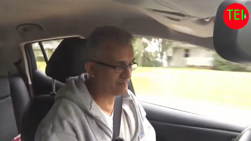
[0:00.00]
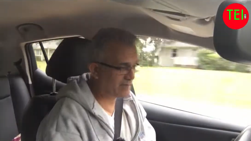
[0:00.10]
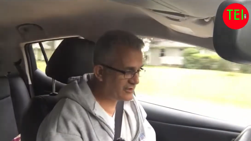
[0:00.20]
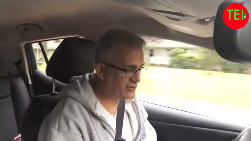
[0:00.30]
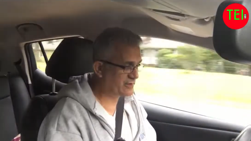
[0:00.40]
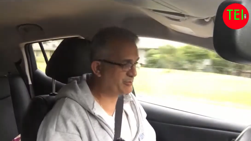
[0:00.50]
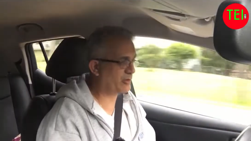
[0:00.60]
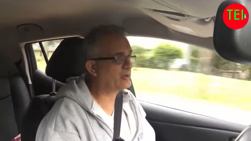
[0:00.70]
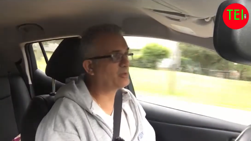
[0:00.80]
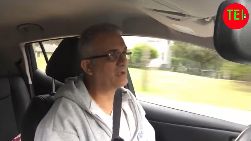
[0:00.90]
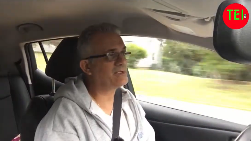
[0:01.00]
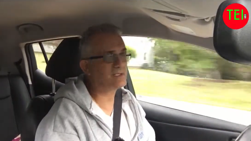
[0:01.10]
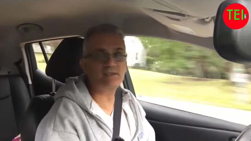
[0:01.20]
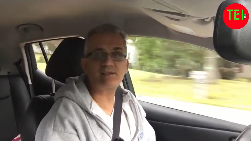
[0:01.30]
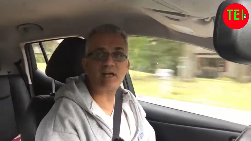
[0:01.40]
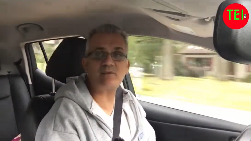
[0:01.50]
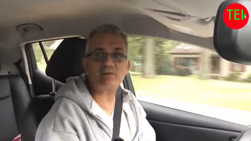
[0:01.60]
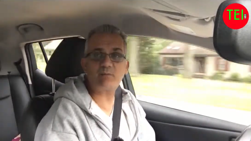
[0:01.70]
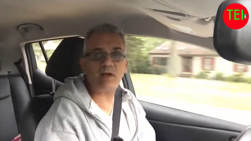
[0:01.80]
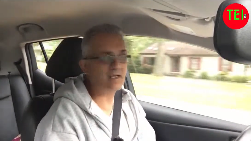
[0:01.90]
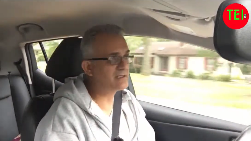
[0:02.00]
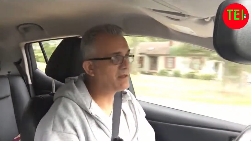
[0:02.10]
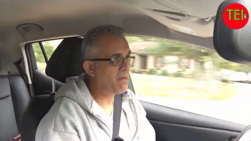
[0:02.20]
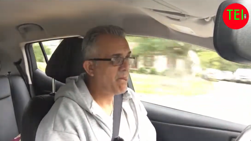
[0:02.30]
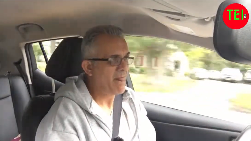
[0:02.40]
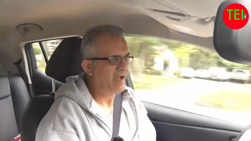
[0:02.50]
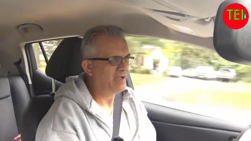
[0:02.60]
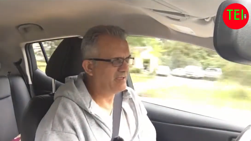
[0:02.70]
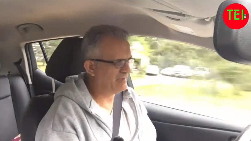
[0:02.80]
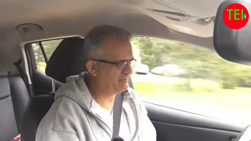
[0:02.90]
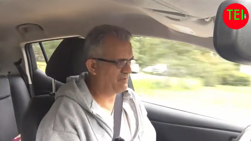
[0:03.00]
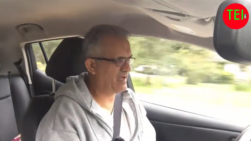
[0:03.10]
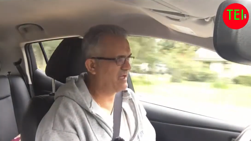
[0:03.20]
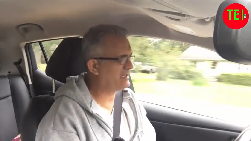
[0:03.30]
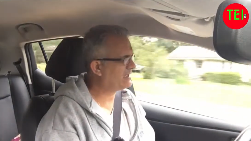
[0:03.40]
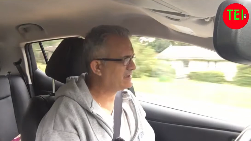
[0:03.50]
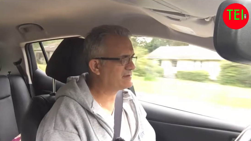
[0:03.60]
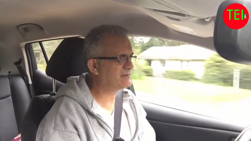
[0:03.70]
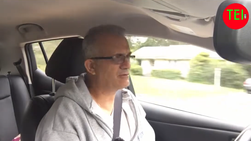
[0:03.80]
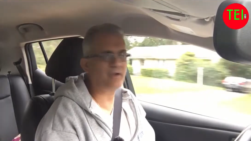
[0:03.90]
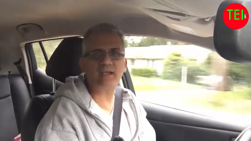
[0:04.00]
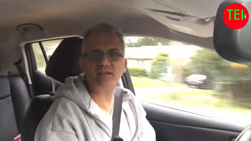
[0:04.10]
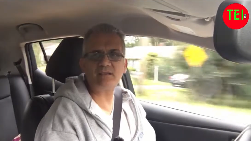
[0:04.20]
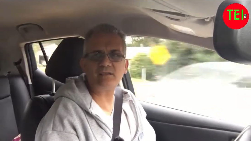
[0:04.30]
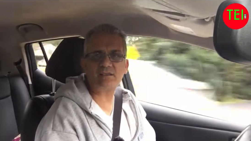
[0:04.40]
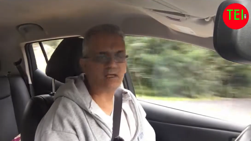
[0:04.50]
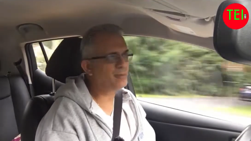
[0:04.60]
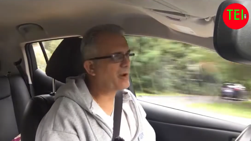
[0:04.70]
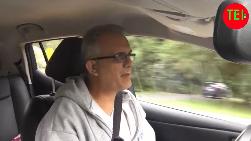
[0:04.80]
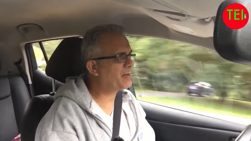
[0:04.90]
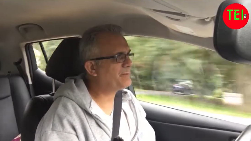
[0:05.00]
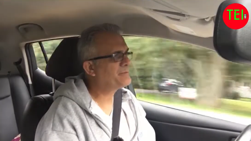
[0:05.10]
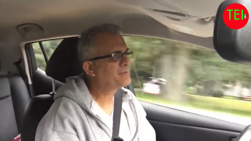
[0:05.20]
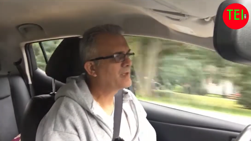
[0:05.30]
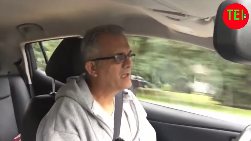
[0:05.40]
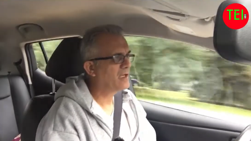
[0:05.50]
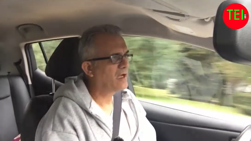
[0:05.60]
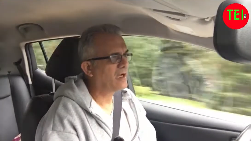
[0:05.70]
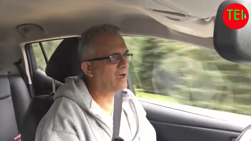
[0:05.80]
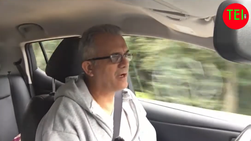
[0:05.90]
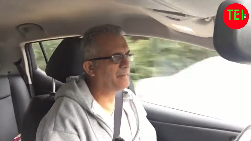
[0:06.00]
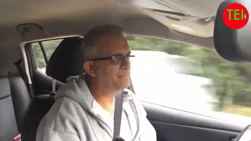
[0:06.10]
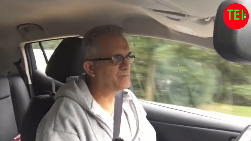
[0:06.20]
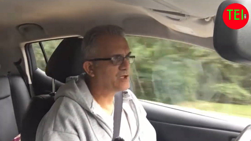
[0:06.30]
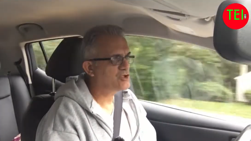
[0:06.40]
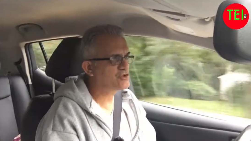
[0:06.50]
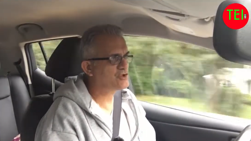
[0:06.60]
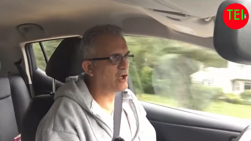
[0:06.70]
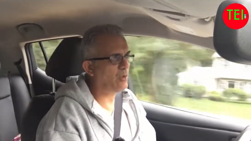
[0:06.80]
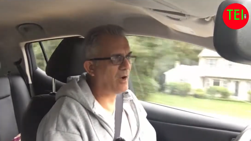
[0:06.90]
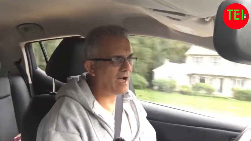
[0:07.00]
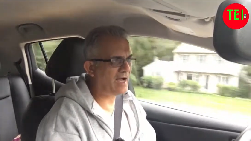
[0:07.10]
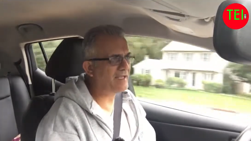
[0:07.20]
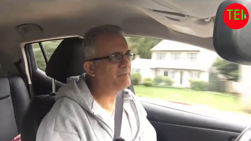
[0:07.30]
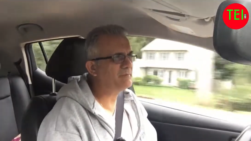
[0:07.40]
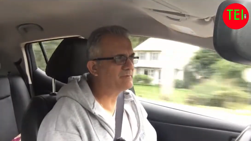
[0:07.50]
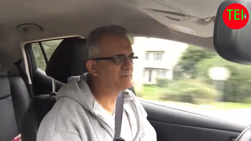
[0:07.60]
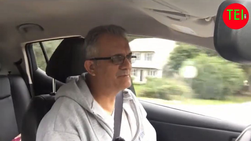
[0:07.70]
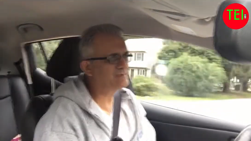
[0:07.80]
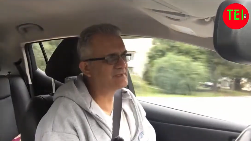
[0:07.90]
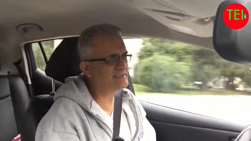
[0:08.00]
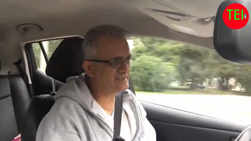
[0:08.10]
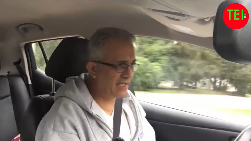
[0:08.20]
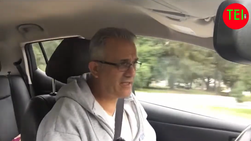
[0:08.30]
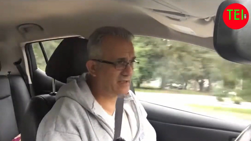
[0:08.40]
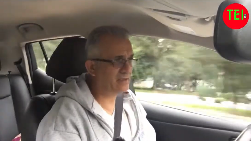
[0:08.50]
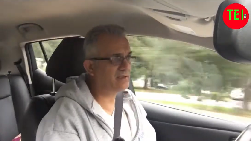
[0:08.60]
I just broke 26,000 miles, and it's fine and it's great and it's not a problem. So I'm saying,